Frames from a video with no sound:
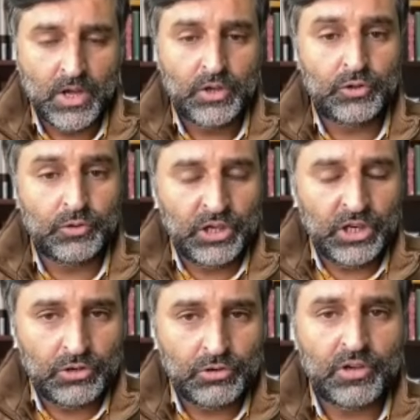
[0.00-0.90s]
You
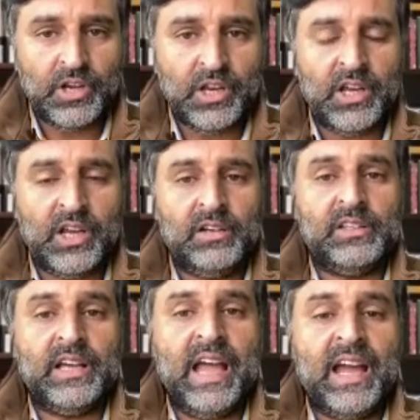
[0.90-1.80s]
need to create
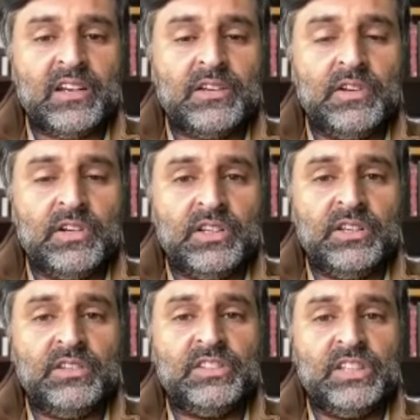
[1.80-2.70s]
the
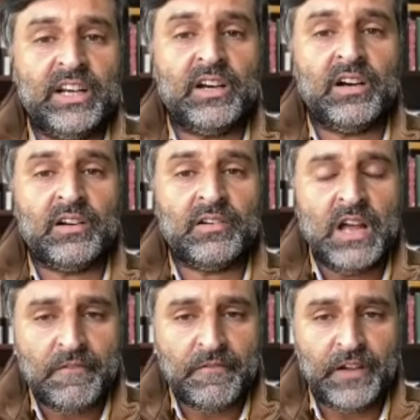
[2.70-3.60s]
activities that are
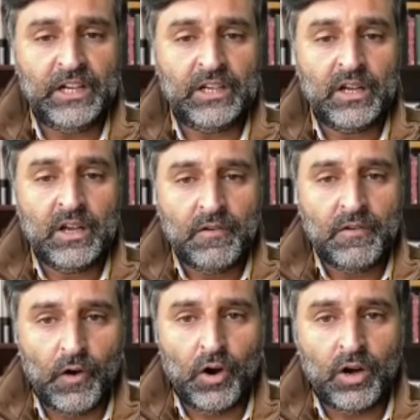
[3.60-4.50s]
fit
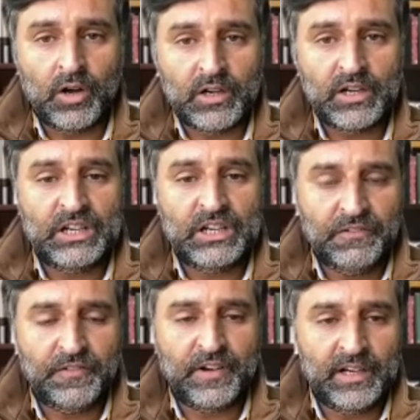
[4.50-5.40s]
for
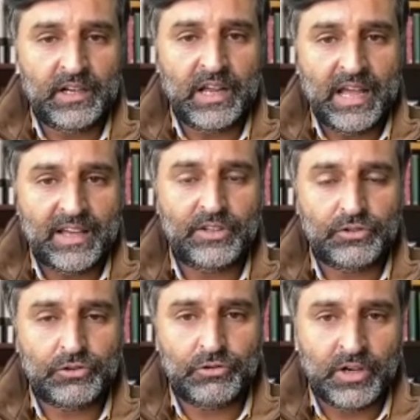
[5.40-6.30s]
different
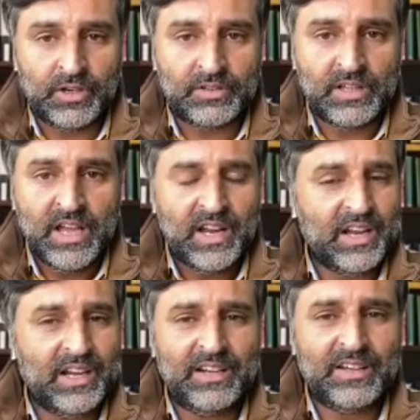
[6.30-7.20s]
students.
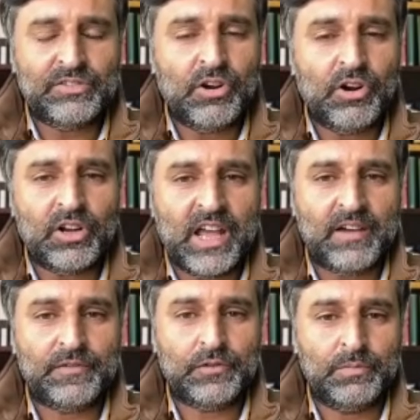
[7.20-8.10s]
It does not
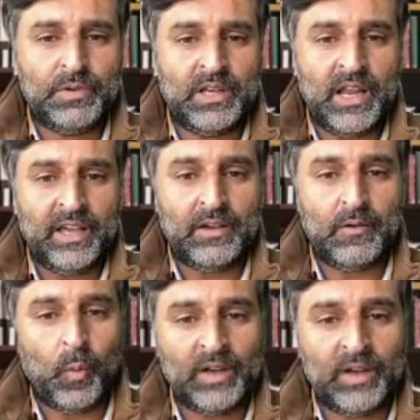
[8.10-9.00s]
have to be like
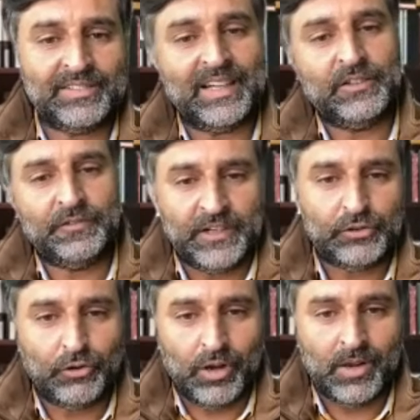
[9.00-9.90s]
one size
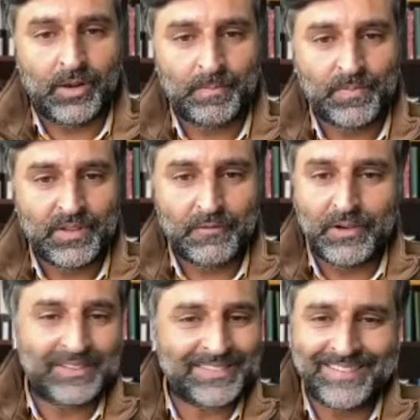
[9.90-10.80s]
fits all.
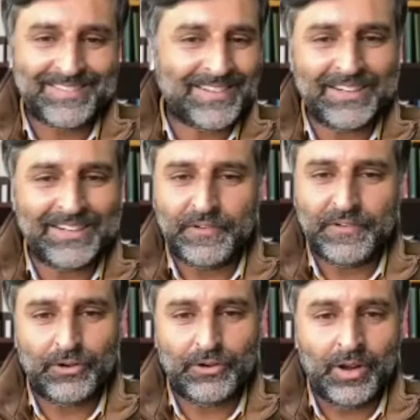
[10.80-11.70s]
One size doesn't
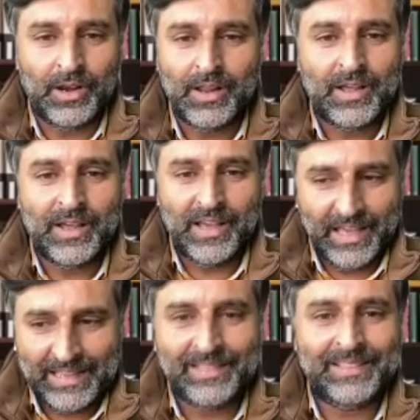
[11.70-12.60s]
fit all
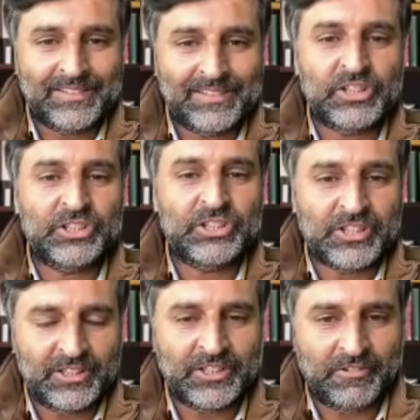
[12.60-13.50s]
in this
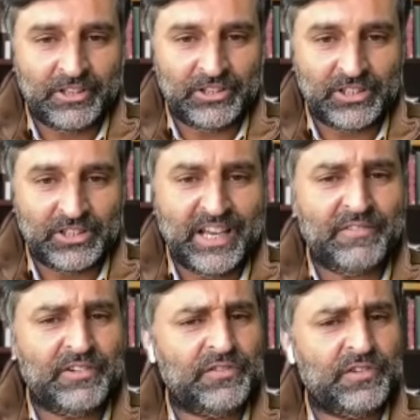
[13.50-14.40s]
digital generation. They
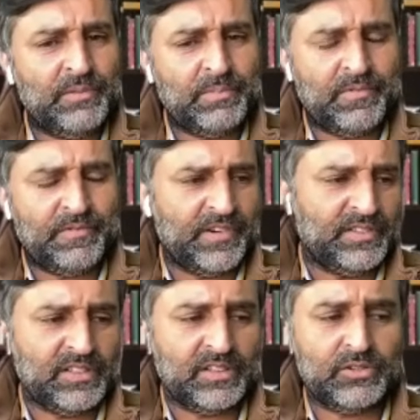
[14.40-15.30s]
have different
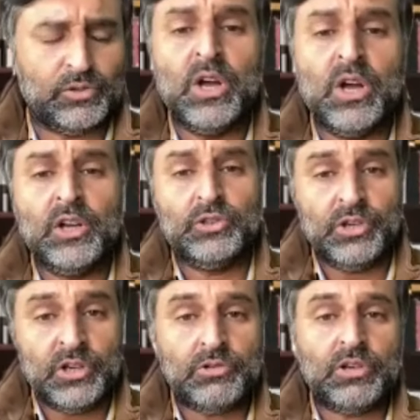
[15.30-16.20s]
preferences. So you
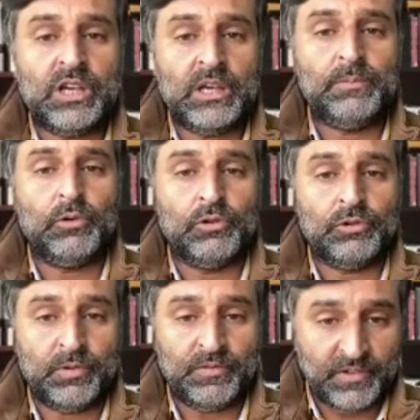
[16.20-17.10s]
need to keep those
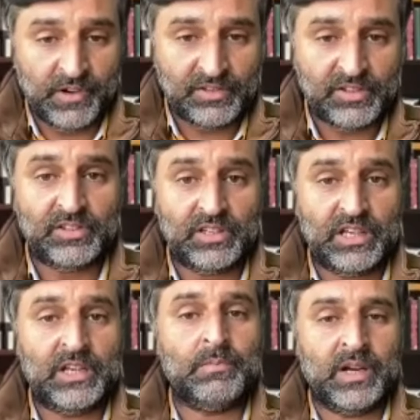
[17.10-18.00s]
preferences
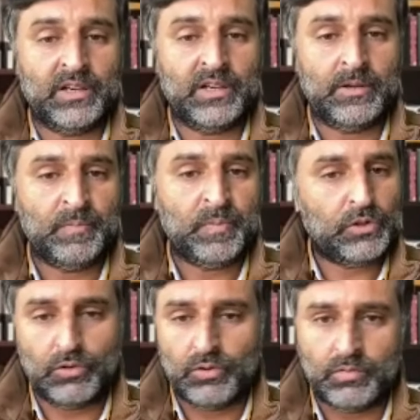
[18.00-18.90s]
in mind.
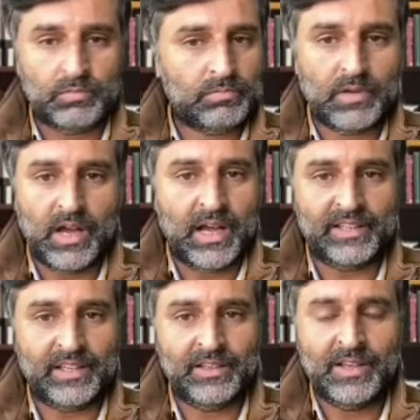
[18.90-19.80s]
So I
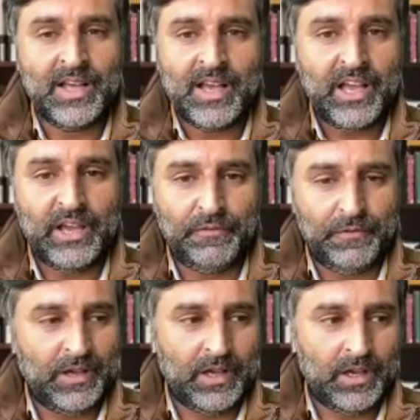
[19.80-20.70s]
think if
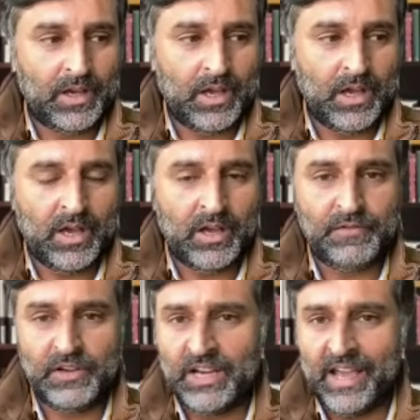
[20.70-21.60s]
we
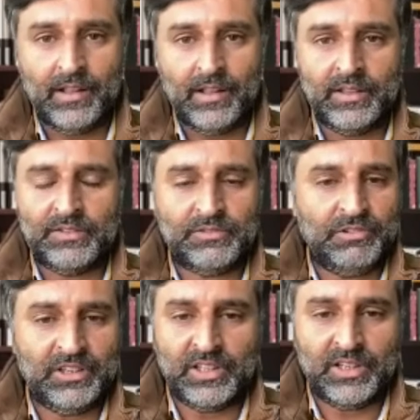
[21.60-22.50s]
tackle these
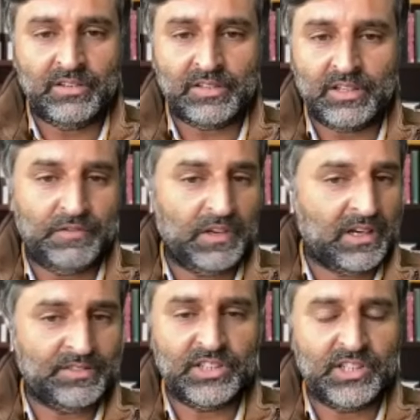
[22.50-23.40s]
three things, if we
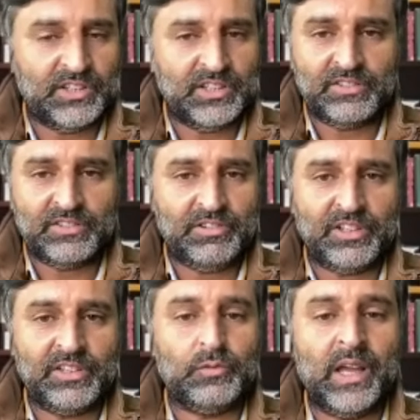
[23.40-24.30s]
consider these three
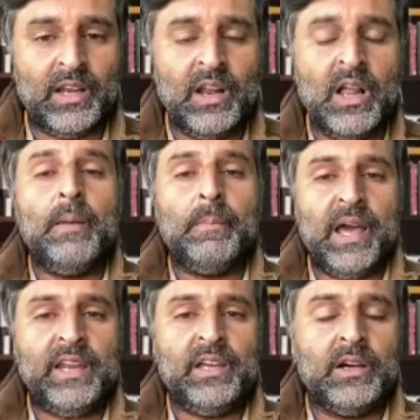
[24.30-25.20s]
things while
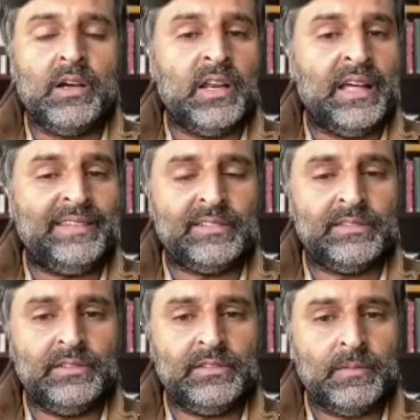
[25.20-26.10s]
planning our lessons,